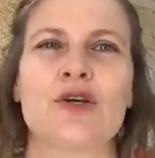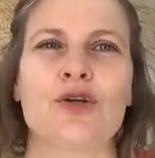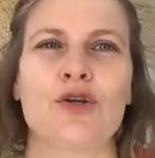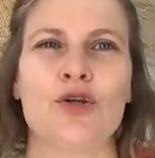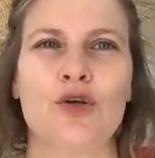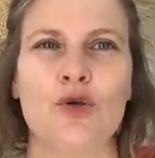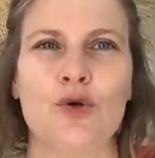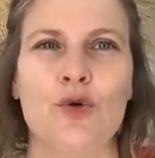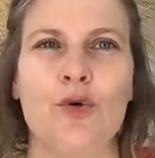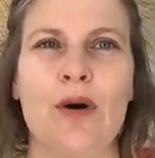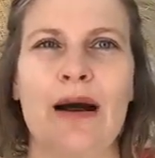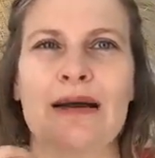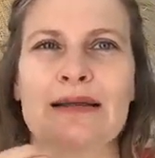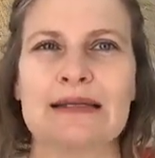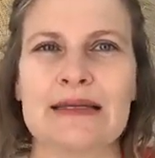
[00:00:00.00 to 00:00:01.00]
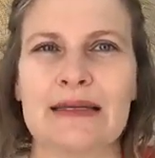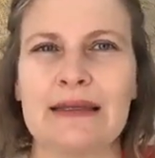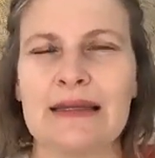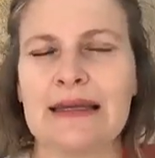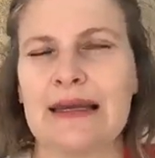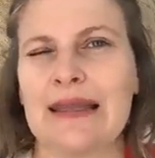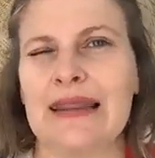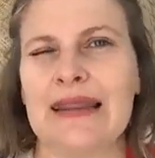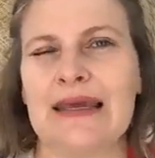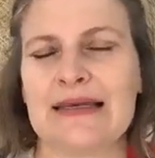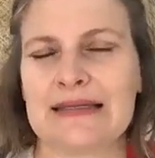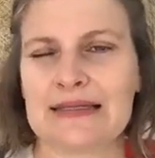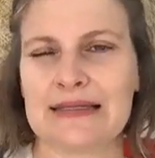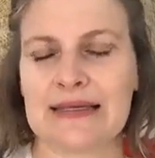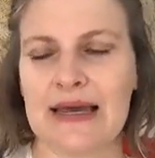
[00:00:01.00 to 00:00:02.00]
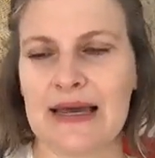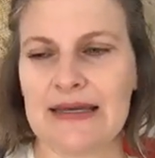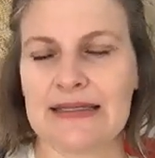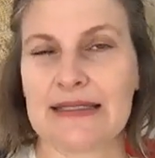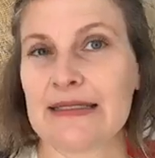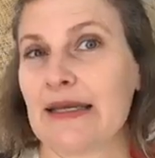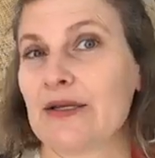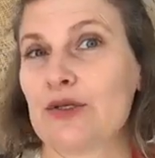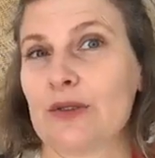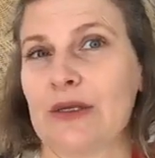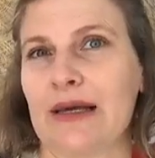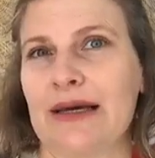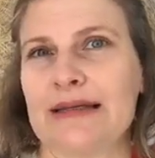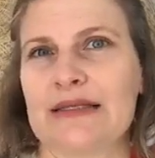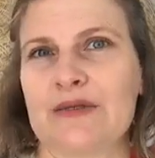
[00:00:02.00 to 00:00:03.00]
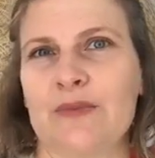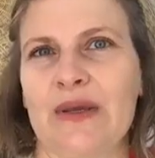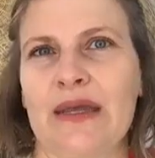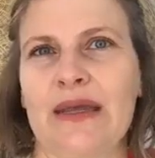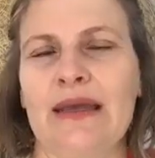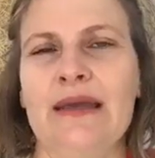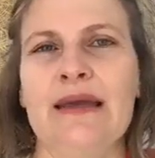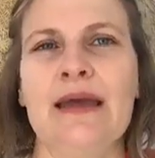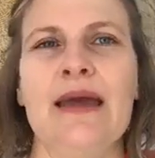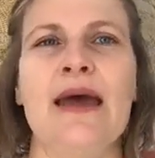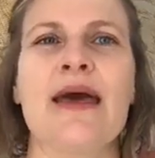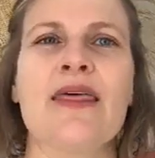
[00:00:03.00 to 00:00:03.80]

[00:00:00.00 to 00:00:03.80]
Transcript: and you are suddenly a less sexualized being,